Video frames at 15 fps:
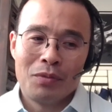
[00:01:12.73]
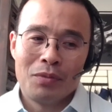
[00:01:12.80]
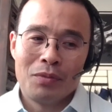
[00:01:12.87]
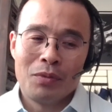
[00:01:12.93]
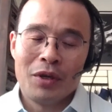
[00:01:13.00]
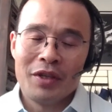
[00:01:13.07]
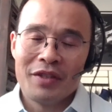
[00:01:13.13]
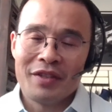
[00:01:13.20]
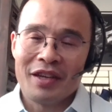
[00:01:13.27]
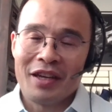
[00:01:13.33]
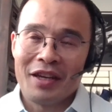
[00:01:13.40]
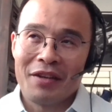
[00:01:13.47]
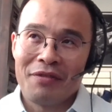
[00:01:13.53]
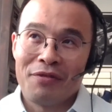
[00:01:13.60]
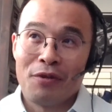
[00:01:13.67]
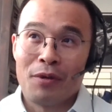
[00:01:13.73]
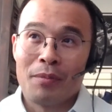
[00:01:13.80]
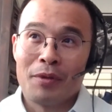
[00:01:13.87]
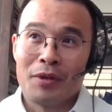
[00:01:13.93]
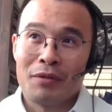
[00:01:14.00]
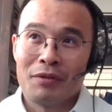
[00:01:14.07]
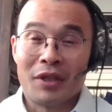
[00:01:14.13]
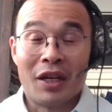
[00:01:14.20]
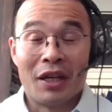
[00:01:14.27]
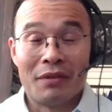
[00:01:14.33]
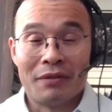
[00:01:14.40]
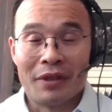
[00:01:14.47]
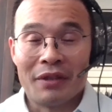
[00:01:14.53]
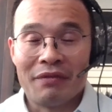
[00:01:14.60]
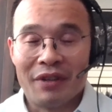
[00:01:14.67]
was a former
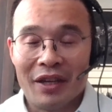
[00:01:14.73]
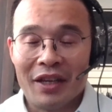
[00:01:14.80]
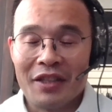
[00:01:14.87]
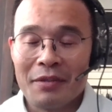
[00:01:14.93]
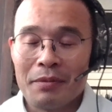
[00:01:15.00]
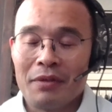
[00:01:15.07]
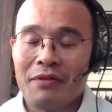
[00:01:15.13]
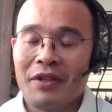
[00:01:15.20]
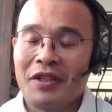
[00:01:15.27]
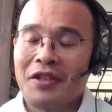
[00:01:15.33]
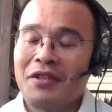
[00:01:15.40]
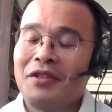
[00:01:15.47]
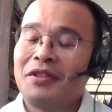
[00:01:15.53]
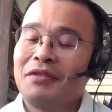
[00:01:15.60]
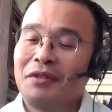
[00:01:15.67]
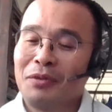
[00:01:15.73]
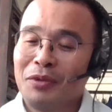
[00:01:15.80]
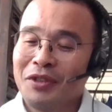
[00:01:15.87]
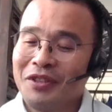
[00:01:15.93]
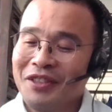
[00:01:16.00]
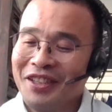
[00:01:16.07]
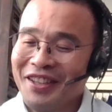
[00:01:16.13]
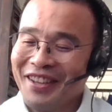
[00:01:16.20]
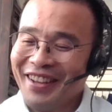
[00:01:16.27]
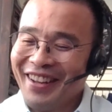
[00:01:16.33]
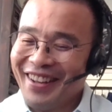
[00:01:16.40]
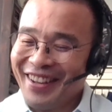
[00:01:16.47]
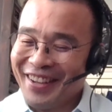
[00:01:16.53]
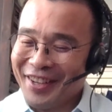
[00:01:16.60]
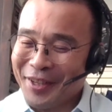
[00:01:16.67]
recovering finance professional, if you will,
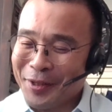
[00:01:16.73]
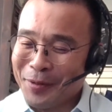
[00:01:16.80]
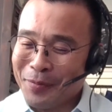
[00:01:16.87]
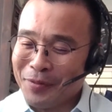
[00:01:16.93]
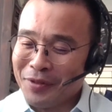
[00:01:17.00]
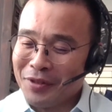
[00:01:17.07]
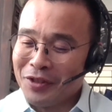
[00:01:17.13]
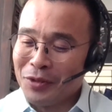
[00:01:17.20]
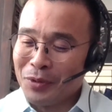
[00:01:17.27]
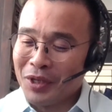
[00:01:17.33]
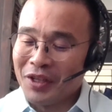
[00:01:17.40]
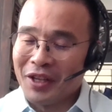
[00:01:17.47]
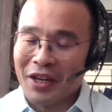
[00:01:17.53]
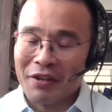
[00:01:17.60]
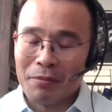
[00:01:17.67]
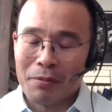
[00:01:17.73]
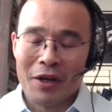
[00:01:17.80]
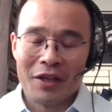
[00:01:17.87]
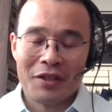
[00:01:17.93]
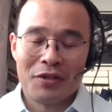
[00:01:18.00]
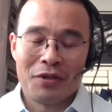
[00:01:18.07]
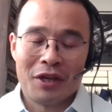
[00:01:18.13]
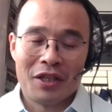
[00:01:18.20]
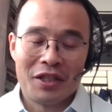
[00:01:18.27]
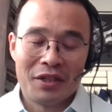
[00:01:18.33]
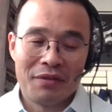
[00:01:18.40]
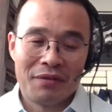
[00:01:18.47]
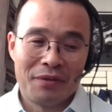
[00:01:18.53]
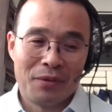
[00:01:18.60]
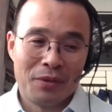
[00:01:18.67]
doing a lot of product strategy
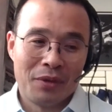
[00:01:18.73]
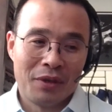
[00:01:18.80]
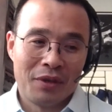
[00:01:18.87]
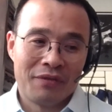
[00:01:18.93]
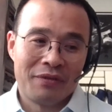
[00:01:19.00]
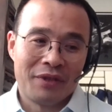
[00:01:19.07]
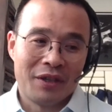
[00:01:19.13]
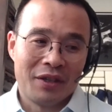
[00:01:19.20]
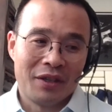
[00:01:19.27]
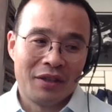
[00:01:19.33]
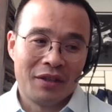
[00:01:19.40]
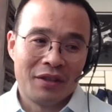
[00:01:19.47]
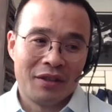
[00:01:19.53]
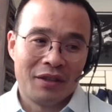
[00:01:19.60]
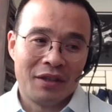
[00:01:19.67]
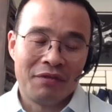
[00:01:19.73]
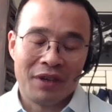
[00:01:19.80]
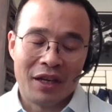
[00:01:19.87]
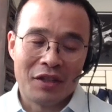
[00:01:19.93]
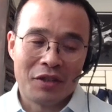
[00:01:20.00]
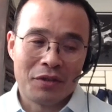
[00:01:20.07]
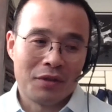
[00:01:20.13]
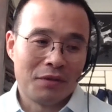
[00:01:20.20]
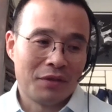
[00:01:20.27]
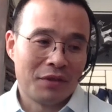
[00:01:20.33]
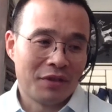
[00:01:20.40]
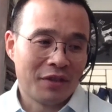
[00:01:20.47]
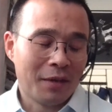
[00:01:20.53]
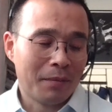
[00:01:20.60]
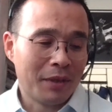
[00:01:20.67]
for financial
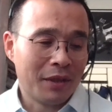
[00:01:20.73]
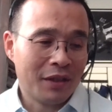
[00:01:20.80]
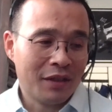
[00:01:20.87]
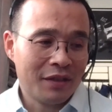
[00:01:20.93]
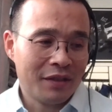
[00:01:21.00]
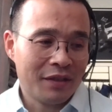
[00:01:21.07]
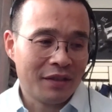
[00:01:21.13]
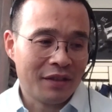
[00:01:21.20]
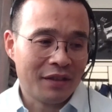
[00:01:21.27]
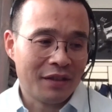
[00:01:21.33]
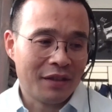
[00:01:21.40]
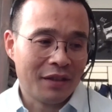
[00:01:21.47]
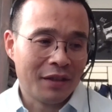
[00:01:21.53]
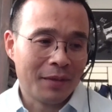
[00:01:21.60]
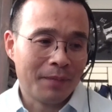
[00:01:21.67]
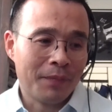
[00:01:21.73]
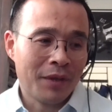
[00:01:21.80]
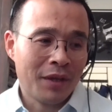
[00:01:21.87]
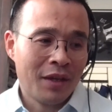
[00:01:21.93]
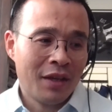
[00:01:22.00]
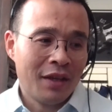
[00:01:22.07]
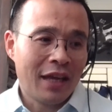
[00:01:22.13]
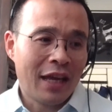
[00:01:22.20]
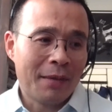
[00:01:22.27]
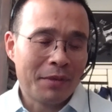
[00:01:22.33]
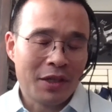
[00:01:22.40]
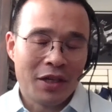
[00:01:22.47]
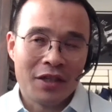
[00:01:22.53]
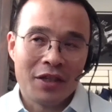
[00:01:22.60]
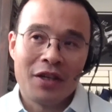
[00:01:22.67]
services companies, and came to
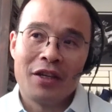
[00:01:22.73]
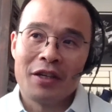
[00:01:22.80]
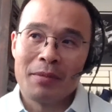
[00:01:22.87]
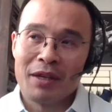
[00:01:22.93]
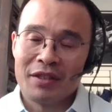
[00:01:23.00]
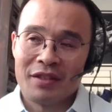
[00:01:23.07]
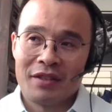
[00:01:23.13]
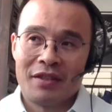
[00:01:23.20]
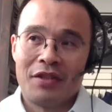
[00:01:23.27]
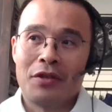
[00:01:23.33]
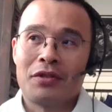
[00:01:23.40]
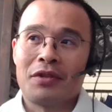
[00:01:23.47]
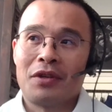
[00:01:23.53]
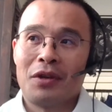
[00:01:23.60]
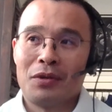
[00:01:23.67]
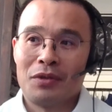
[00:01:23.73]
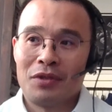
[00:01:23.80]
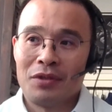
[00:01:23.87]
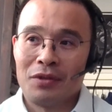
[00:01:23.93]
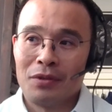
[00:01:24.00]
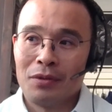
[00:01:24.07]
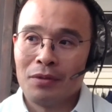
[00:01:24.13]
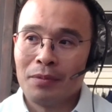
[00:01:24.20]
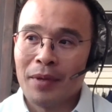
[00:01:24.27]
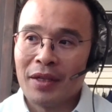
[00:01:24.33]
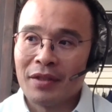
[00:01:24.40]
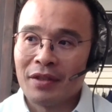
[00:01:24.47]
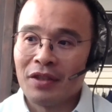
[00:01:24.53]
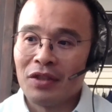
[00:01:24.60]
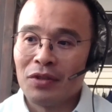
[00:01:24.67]
Hong Kong about 6 years ago to
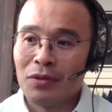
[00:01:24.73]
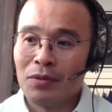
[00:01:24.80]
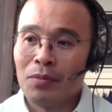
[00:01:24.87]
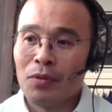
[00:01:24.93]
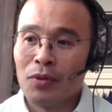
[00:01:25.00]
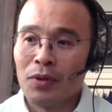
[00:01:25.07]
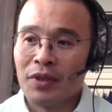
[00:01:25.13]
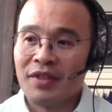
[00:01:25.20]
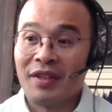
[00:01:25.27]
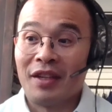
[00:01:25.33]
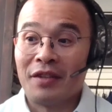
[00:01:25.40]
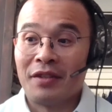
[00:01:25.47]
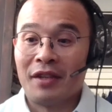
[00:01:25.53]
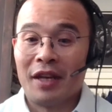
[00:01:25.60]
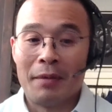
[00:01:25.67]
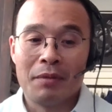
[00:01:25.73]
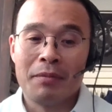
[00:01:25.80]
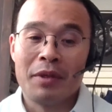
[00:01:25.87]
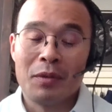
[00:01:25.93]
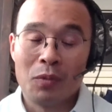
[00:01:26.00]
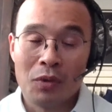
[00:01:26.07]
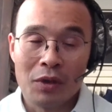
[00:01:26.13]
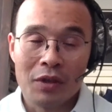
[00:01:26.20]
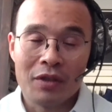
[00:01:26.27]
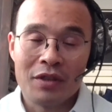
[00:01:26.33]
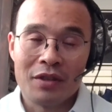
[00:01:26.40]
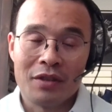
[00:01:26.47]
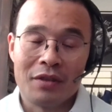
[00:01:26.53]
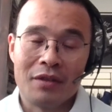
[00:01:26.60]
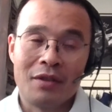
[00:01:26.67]
basically do more sales enablement work
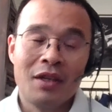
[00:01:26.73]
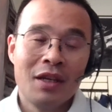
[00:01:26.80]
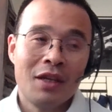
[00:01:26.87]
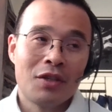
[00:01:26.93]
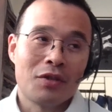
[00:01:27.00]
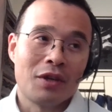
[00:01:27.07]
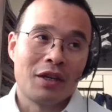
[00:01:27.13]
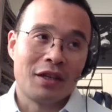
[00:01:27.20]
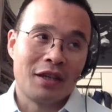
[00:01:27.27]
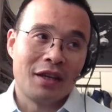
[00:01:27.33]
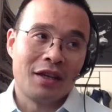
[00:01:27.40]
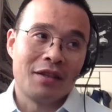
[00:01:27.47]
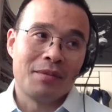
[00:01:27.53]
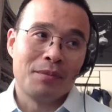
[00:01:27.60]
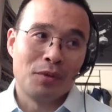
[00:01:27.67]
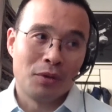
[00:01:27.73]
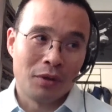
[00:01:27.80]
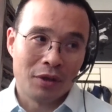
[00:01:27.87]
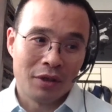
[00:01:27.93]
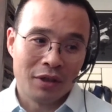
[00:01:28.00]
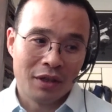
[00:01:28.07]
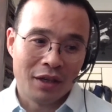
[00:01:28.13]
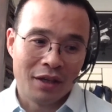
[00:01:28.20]
to try to get more